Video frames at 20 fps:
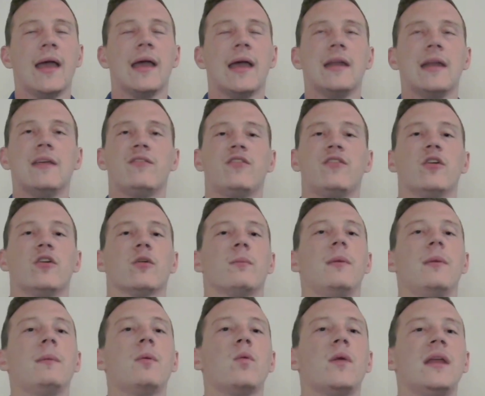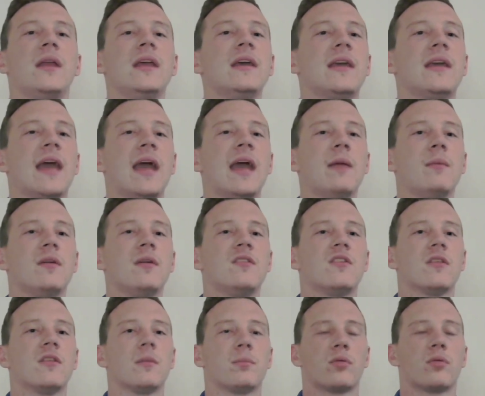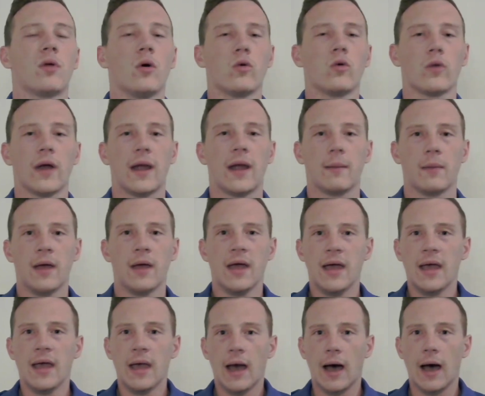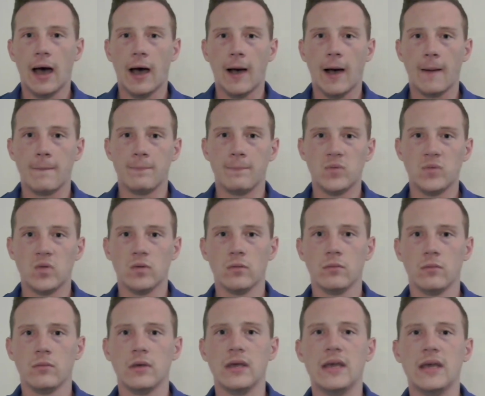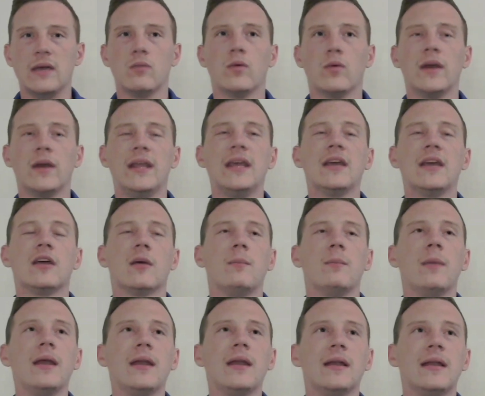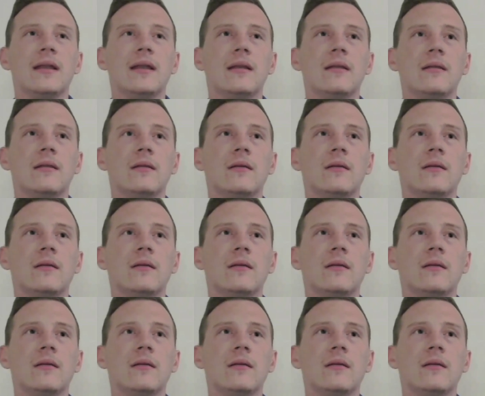And if you remember when he came into the program, um, when he committed,